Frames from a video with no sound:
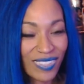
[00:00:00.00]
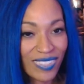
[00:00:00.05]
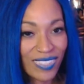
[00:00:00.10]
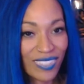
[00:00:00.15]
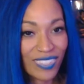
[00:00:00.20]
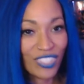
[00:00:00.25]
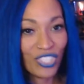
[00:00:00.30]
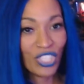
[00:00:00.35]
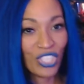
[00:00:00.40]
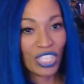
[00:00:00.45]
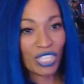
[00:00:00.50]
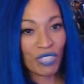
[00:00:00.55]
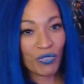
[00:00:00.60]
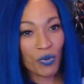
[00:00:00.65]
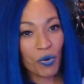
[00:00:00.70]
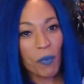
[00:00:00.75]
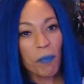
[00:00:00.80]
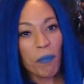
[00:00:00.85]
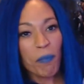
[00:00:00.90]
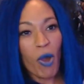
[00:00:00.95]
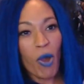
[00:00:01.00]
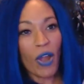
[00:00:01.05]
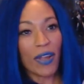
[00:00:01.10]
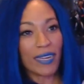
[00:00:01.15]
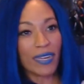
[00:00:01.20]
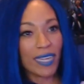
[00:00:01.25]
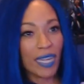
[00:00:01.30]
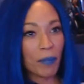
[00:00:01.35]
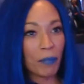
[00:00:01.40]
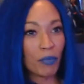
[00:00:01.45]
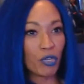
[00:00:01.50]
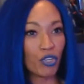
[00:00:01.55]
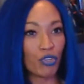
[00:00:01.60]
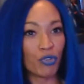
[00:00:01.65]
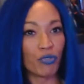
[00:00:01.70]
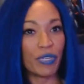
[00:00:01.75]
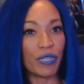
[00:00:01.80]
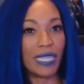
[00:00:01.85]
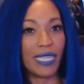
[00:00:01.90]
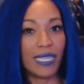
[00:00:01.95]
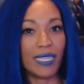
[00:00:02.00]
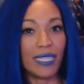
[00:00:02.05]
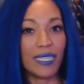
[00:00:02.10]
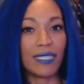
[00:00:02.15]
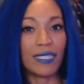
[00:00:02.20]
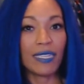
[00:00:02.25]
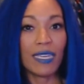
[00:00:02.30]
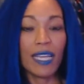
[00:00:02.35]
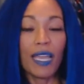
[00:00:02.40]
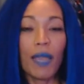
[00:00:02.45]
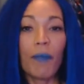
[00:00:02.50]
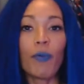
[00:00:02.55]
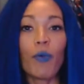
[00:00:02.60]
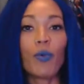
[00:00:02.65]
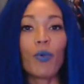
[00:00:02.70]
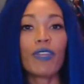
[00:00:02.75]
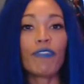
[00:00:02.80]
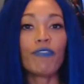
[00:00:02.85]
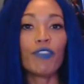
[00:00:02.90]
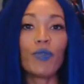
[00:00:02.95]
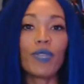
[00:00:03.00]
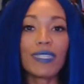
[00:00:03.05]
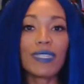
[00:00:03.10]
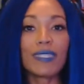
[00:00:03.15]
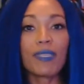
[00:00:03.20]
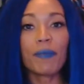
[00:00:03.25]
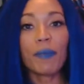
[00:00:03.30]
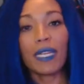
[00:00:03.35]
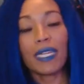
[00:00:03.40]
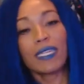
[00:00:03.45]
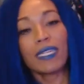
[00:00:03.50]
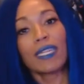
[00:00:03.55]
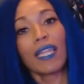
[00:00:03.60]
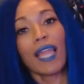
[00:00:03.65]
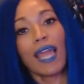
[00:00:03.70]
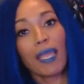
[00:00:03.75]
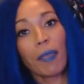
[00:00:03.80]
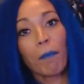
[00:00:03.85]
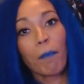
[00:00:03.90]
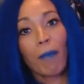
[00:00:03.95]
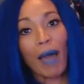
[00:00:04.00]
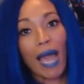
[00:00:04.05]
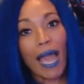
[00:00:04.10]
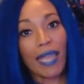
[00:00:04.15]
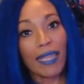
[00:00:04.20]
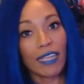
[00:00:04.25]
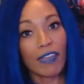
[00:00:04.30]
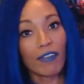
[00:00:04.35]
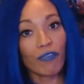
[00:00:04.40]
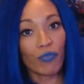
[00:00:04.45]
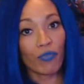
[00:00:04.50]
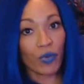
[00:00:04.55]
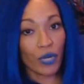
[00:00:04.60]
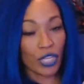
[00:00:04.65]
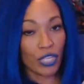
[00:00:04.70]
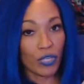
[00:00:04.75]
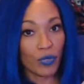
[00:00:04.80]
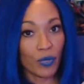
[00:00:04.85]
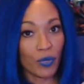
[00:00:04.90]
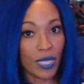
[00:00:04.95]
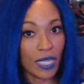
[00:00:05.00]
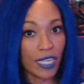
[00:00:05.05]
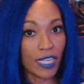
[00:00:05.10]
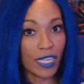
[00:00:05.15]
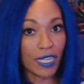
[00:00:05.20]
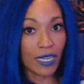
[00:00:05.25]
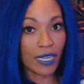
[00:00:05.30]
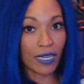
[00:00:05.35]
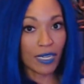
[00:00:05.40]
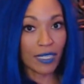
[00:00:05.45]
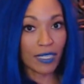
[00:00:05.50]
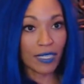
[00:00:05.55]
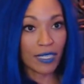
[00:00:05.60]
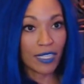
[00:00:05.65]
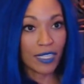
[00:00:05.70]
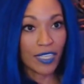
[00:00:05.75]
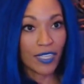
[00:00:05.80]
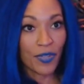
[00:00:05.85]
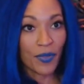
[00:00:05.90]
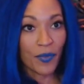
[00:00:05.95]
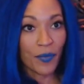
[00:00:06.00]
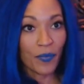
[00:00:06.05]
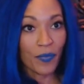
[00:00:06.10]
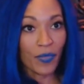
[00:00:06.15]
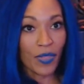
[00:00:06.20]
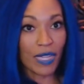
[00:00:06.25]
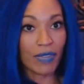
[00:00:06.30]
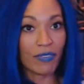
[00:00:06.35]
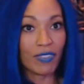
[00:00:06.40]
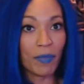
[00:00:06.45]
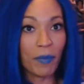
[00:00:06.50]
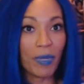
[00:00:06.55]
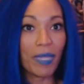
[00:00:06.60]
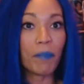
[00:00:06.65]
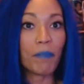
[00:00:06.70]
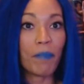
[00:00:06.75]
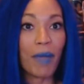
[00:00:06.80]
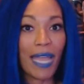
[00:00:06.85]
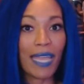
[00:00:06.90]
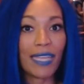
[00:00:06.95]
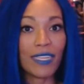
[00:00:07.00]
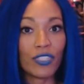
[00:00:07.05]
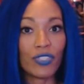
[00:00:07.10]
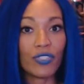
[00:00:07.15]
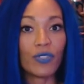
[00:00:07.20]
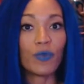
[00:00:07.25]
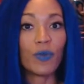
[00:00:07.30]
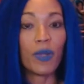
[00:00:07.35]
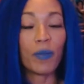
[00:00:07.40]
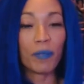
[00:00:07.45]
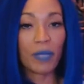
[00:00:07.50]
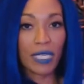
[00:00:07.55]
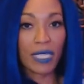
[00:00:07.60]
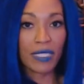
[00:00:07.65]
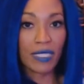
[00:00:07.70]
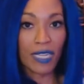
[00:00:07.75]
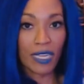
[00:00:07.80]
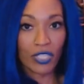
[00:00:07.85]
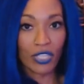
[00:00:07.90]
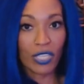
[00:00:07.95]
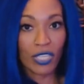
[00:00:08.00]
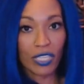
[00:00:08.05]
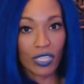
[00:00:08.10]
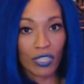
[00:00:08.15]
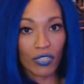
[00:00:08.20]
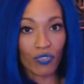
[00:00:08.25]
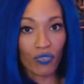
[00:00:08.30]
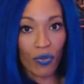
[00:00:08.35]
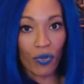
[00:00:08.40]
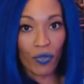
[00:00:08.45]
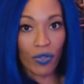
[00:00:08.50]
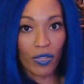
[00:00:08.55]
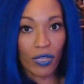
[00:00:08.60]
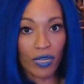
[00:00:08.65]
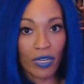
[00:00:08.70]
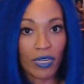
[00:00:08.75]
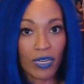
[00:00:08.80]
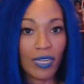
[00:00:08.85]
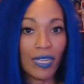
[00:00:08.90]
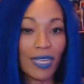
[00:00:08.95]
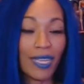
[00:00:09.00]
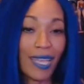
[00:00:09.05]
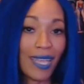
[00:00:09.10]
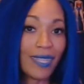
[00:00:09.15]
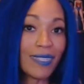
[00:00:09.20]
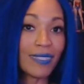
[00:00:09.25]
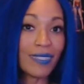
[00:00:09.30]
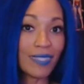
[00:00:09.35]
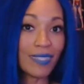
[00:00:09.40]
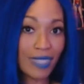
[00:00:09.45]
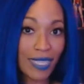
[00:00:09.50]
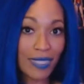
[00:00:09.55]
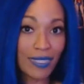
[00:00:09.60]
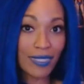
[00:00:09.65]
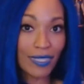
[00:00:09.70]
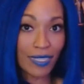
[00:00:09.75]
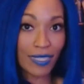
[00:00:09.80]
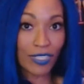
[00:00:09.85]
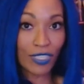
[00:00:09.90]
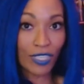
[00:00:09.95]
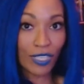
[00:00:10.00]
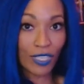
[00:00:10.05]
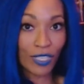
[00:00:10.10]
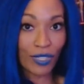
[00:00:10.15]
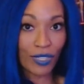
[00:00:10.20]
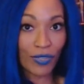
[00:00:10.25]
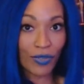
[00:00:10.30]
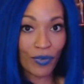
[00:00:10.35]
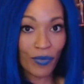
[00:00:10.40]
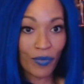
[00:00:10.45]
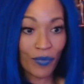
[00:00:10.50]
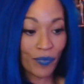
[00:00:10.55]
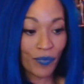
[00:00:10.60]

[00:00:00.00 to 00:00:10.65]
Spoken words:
general markup greed. But what if you get somebody to like buy it for you here? Like if somebody buys you a PlayStation controller and sends it to you,